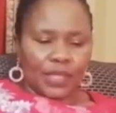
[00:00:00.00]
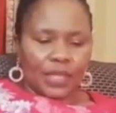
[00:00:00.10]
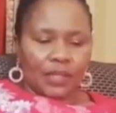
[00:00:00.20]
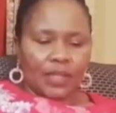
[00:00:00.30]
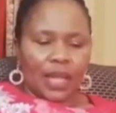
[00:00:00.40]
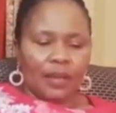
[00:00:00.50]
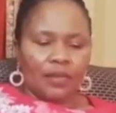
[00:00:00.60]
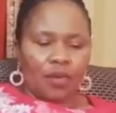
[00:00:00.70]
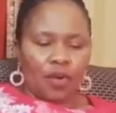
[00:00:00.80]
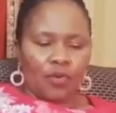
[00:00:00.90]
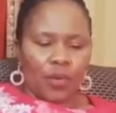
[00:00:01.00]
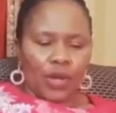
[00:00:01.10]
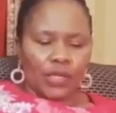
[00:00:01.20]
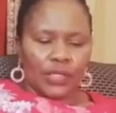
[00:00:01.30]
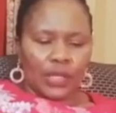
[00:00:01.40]
Then God
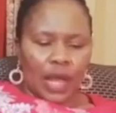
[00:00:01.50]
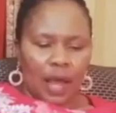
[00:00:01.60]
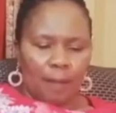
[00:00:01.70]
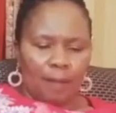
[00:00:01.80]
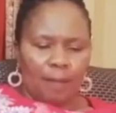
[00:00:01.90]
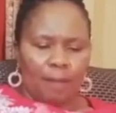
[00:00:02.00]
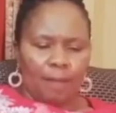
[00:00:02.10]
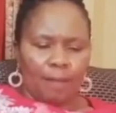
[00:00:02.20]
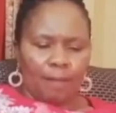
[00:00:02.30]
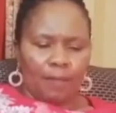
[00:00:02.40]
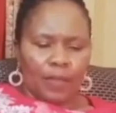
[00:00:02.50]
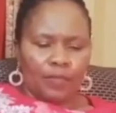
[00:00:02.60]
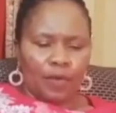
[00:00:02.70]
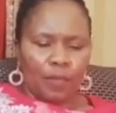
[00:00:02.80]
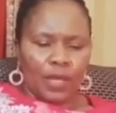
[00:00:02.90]
went up
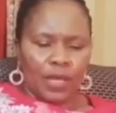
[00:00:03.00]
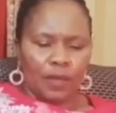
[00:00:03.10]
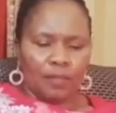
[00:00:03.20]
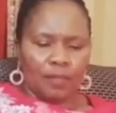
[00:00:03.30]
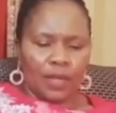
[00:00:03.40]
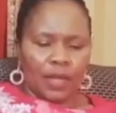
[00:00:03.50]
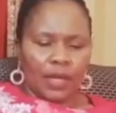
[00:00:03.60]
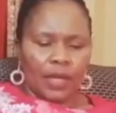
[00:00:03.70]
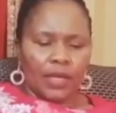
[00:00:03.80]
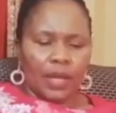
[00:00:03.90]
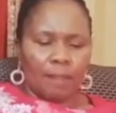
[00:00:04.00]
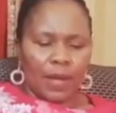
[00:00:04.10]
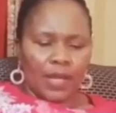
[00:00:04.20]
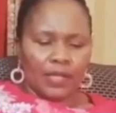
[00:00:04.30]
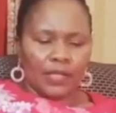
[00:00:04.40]
from him in the
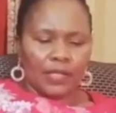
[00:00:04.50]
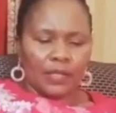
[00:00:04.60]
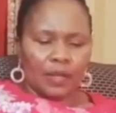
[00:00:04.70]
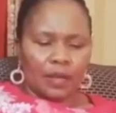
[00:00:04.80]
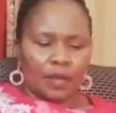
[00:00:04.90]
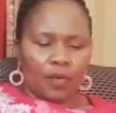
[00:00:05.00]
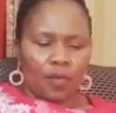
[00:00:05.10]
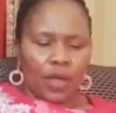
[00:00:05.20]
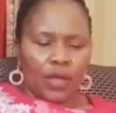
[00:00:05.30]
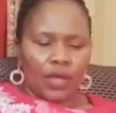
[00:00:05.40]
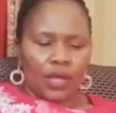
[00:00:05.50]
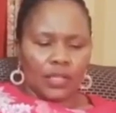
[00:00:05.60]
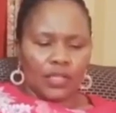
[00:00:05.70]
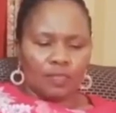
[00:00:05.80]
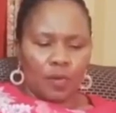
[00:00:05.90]
place where he had
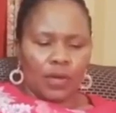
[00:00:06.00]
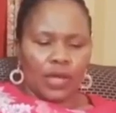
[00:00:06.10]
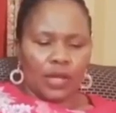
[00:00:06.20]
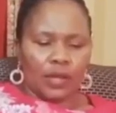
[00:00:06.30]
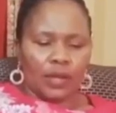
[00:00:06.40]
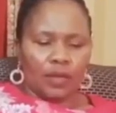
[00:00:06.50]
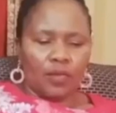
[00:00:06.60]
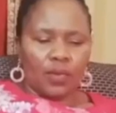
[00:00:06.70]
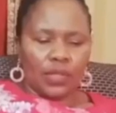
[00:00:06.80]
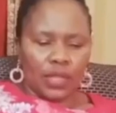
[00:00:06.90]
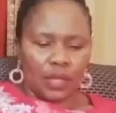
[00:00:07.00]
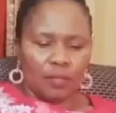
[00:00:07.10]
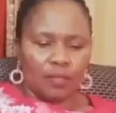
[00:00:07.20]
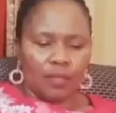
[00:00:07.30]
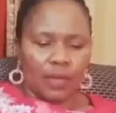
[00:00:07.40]
spoken with him.